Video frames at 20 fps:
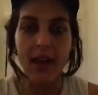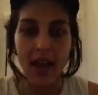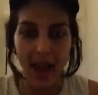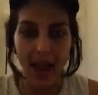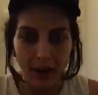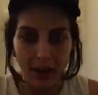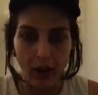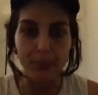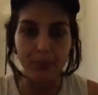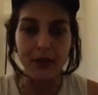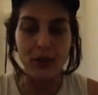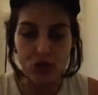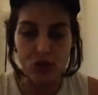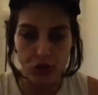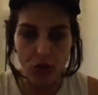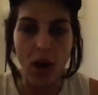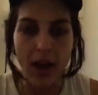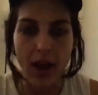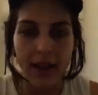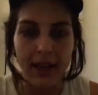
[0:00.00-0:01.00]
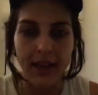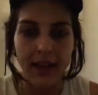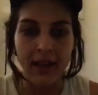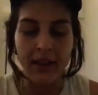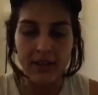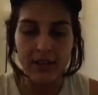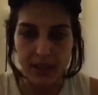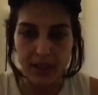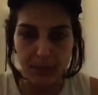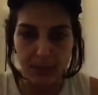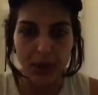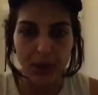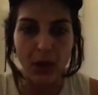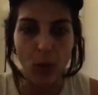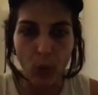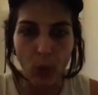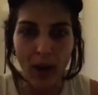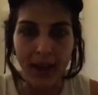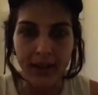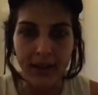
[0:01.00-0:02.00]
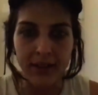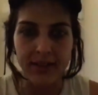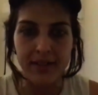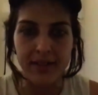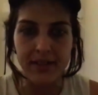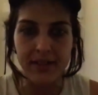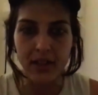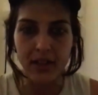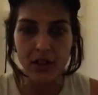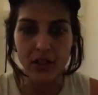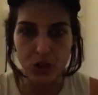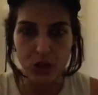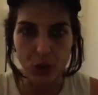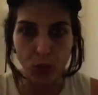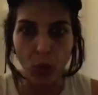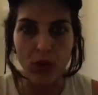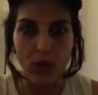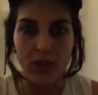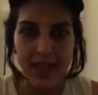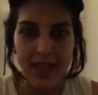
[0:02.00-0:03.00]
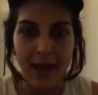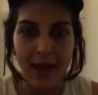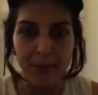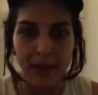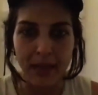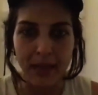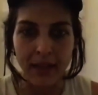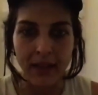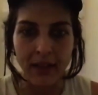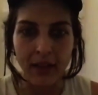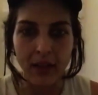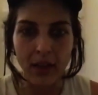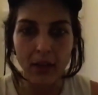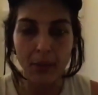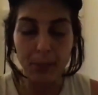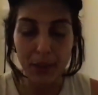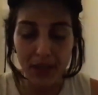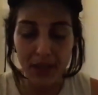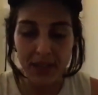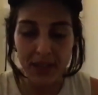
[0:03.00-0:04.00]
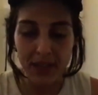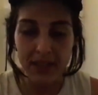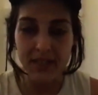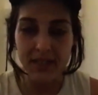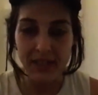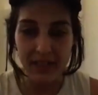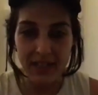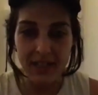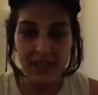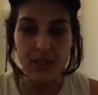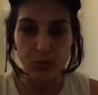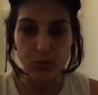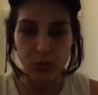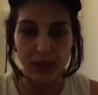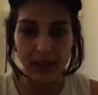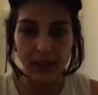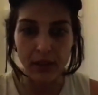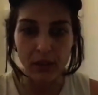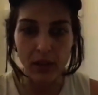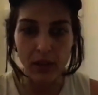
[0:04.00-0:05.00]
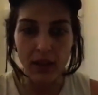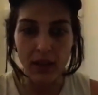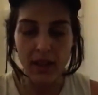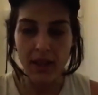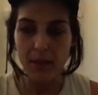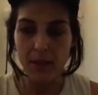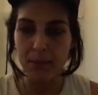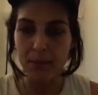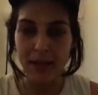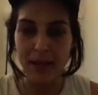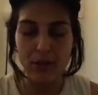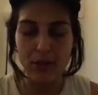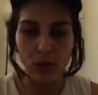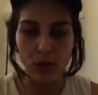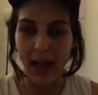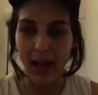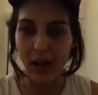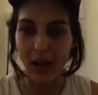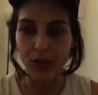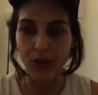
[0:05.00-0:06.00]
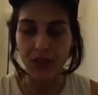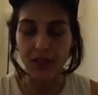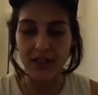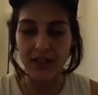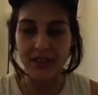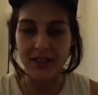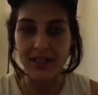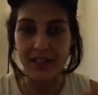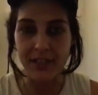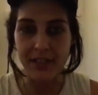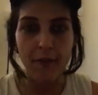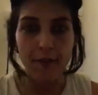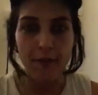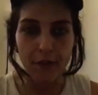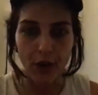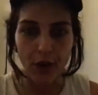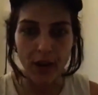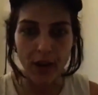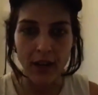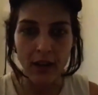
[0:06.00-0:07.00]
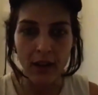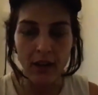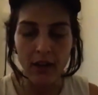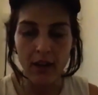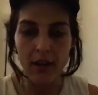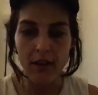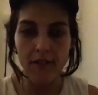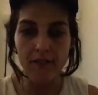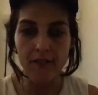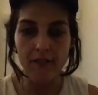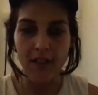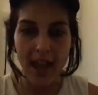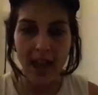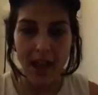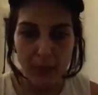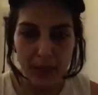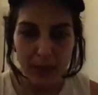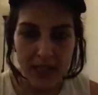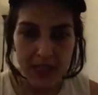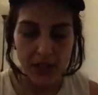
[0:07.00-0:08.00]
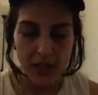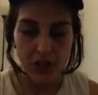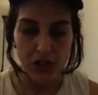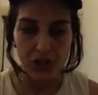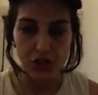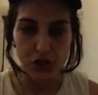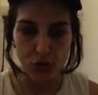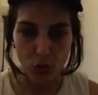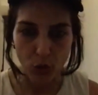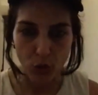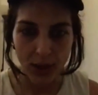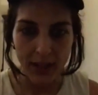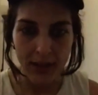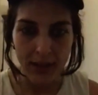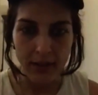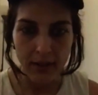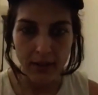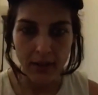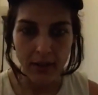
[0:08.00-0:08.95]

and I'd be trying to bring awareness to what's happening, because it is real. Mental health is suffering. Families are destroyed.